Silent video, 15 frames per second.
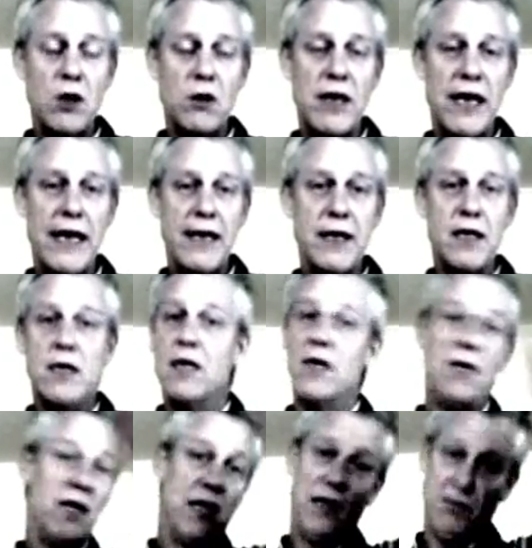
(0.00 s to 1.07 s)
Okay?
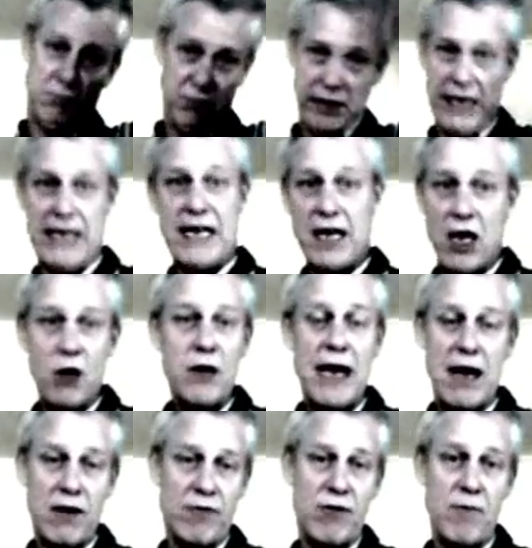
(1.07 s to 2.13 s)
It can go
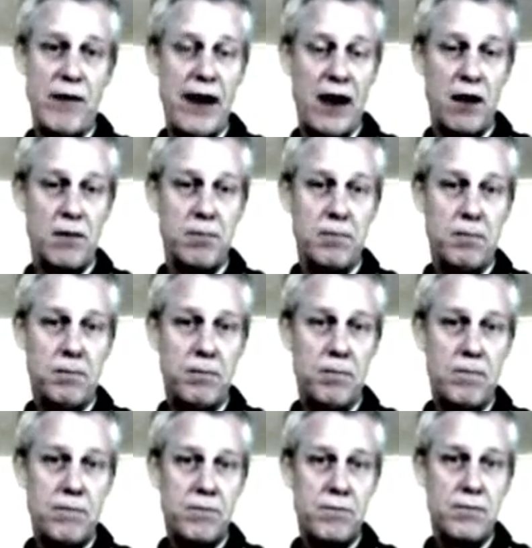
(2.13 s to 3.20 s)
down from
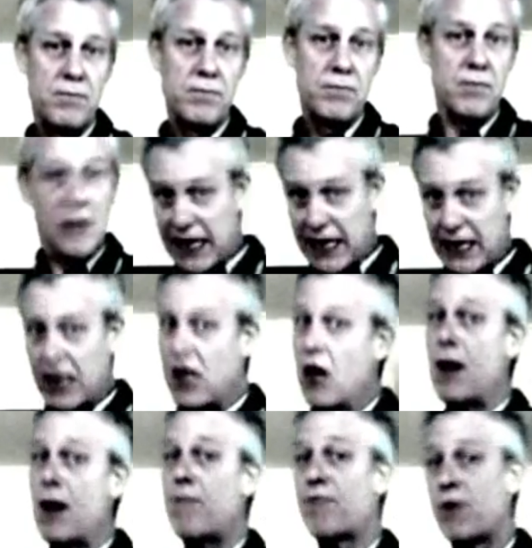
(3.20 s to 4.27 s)
there. It can
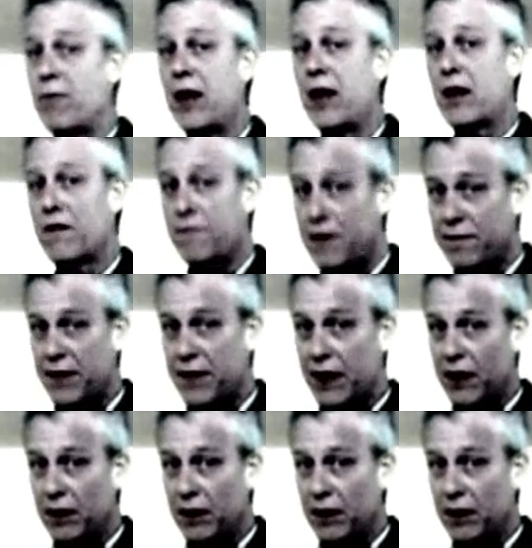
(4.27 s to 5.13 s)
go up from there to 50.